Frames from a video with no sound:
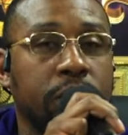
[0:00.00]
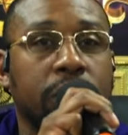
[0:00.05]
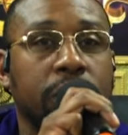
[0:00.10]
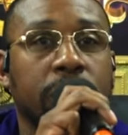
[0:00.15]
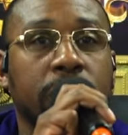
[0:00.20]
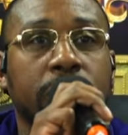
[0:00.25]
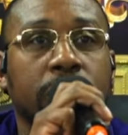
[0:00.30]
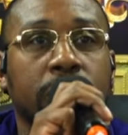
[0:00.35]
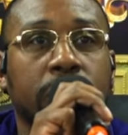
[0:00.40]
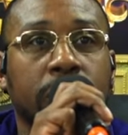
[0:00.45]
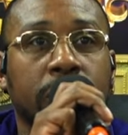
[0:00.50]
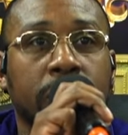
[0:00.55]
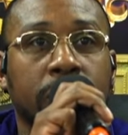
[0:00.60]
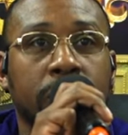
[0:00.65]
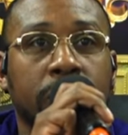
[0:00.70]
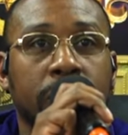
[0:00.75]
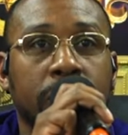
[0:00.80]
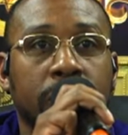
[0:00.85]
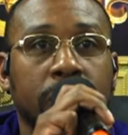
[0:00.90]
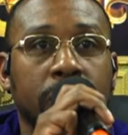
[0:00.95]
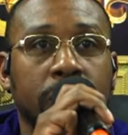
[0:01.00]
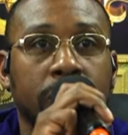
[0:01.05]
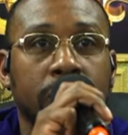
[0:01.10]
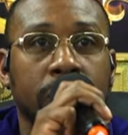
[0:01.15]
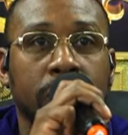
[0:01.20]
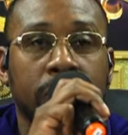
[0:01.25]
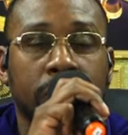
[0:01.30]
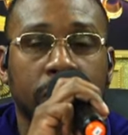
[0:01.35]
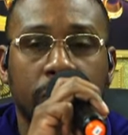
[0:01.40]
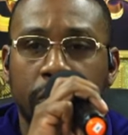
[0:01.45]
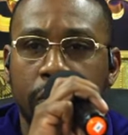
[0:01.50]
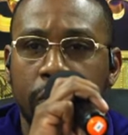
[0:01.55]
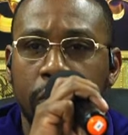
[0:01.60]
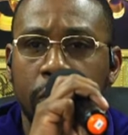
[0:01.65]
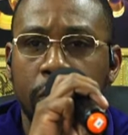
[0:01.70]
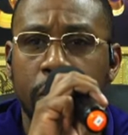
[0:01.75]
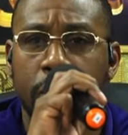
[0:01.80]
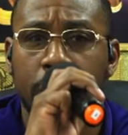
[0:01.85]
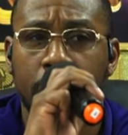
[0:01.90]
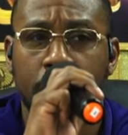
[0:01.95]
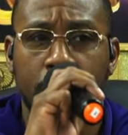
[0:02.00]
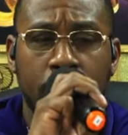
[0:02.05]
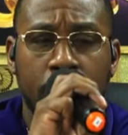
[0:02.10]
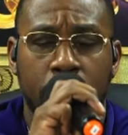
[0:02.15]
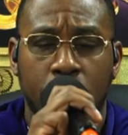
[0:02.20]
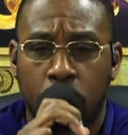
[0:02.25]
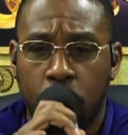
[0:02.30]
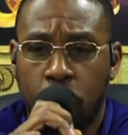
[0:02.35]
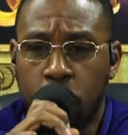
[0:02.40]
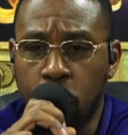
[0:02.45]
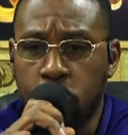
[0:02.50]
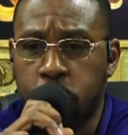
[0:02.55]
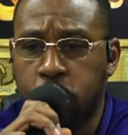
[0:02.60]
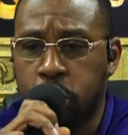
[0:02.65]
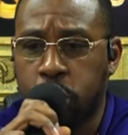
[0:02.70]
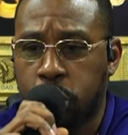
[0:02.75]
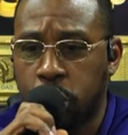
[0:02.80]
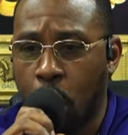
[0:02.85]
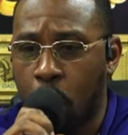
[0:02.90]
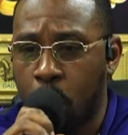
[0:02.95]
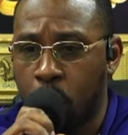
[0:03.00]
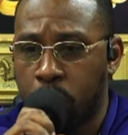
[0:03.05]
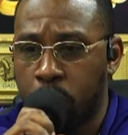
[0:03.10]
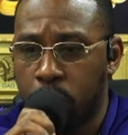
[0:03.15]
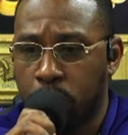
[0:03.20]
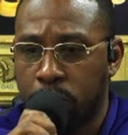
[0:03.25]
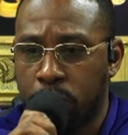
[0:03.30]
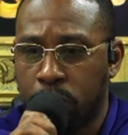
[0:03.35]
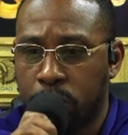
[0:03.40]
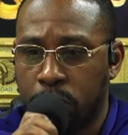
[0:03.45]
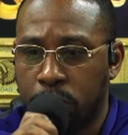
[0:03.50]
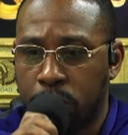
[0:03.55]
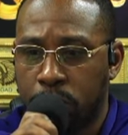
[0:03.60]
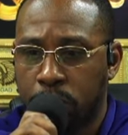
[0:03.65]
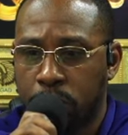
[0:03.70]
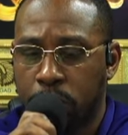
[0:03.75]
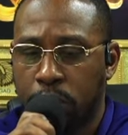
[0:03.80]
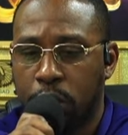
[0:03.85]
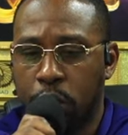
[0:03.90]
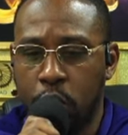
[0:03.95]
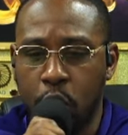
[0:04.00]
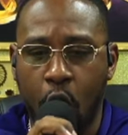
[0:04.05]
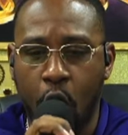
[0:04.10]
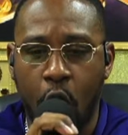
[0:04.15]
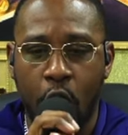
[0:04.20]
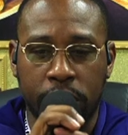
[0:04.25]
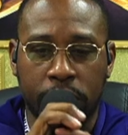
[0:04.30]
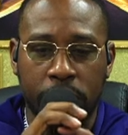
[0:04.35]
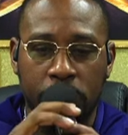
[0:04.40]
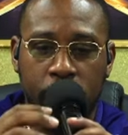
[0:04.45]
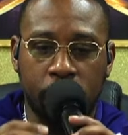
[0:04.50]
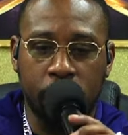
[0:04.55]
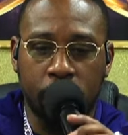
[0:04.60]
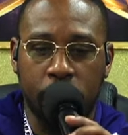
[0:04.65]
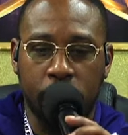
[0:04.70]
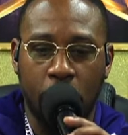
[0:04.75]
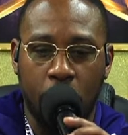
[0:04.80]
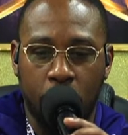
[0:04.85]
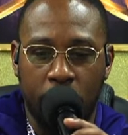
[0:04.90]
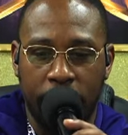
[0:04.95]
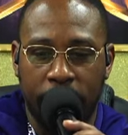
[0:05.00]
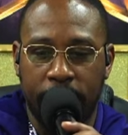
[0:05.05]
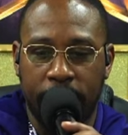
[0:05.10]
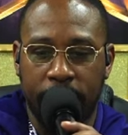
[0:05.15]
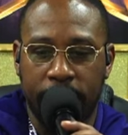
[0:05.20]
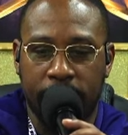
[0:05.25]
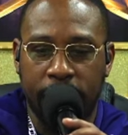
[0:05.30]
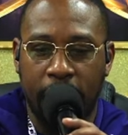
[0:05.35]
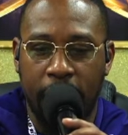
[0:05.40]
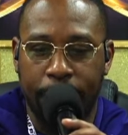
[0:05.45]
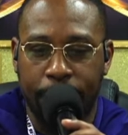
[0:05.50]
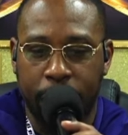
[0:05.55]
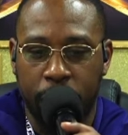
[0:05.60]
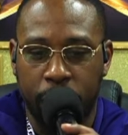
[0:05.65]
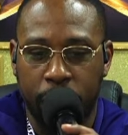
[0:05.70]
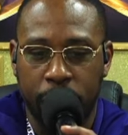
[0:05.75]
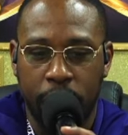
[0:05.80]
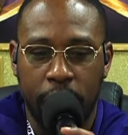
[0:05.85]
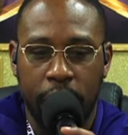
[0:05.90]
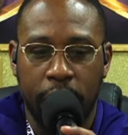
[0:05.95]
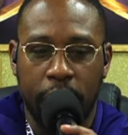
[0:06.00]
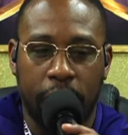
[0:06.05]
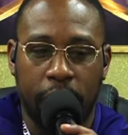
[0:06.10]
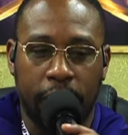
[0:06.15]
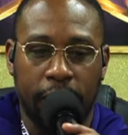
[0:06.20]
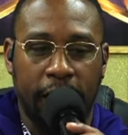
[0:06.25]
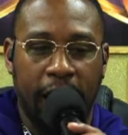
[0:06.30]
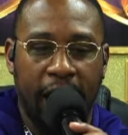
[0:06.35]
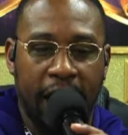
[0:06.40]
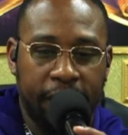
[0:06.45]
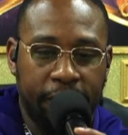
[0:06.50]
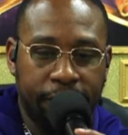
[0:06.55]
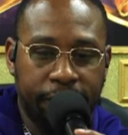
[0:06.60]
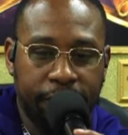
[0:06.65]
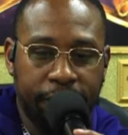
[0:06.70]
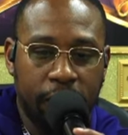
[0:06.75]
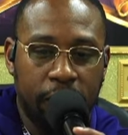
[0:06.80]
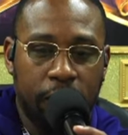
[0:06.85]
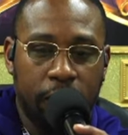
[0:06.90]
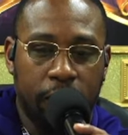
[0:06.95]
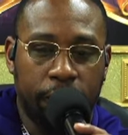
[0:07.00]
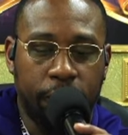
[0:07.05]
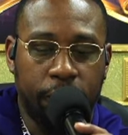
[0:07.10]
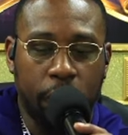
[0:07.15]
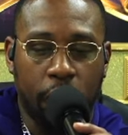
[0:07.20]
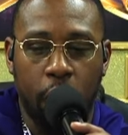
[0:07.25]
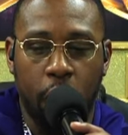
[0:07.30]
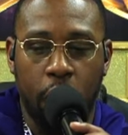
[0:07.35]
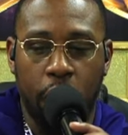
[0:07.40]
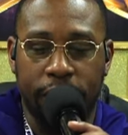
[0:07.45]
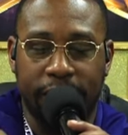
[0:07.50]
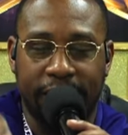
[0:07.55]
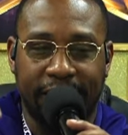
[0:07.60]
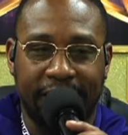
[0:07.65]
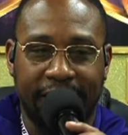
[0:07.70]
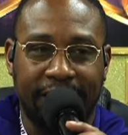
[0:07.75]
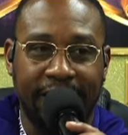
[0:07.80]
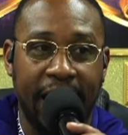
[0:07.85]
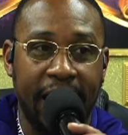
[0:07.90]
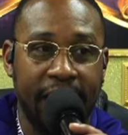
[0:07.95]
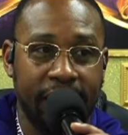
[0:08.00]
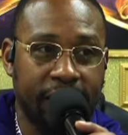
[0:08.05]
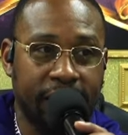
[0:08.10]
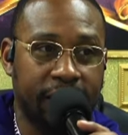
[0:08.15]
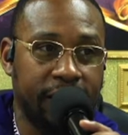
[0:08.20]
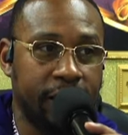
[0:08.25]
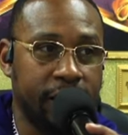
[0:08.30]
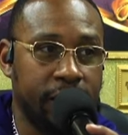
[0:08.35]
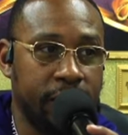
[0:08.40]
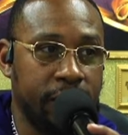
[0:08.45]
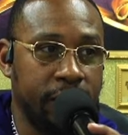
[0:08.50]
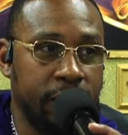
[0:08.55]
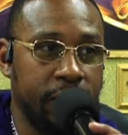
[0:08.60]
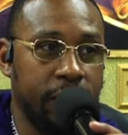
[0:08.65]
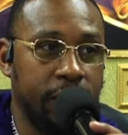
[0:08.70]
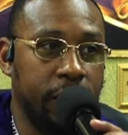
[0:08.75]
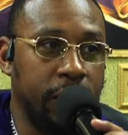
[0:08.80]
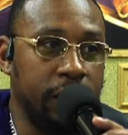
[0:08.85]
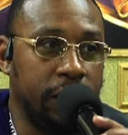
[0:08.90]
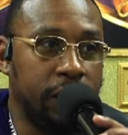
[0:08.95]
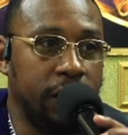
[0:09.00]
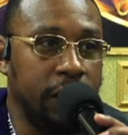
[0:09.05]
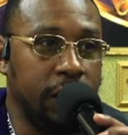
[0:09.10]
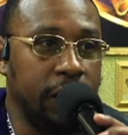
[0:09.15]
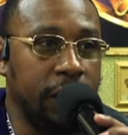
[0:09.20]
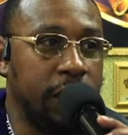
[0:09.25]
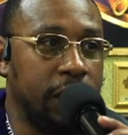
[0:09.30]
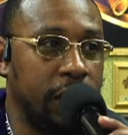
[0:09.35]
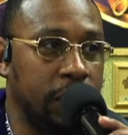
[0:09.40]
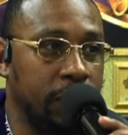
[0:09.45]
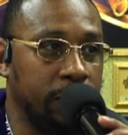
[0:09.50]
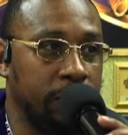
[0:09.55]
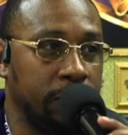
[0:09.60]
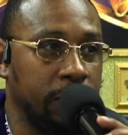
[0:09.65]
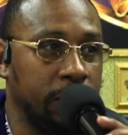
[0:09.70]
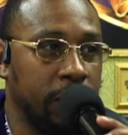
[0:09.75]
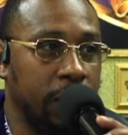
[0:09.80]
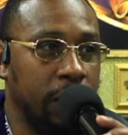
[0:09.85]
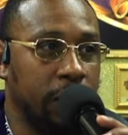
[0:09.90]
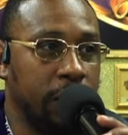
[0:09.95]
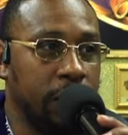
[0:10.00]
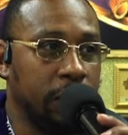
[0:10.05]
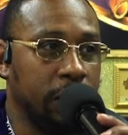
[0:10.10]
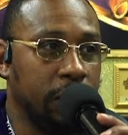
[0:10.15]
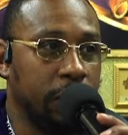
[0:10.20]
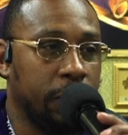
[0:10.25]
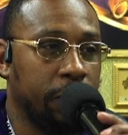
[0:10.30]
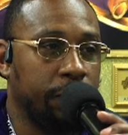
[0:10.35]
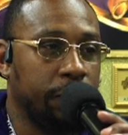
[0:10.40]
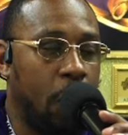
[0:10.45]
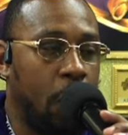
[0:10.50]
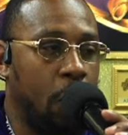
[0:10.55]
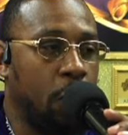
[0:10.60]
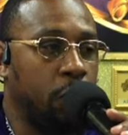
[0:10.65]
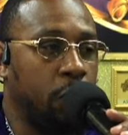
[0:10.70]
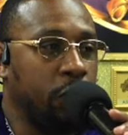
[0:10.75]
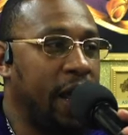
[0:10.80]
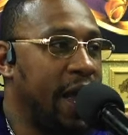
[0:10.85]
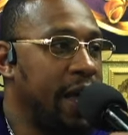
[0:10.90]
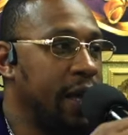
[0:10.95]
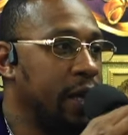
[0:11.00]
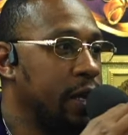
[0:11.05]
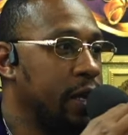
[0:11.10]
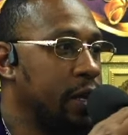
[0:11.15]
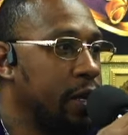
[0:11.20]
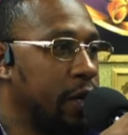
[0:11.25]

You do show the Lord's death till he comes. You show. You are to show an example, a life of the Lord's death until he come. Hold that.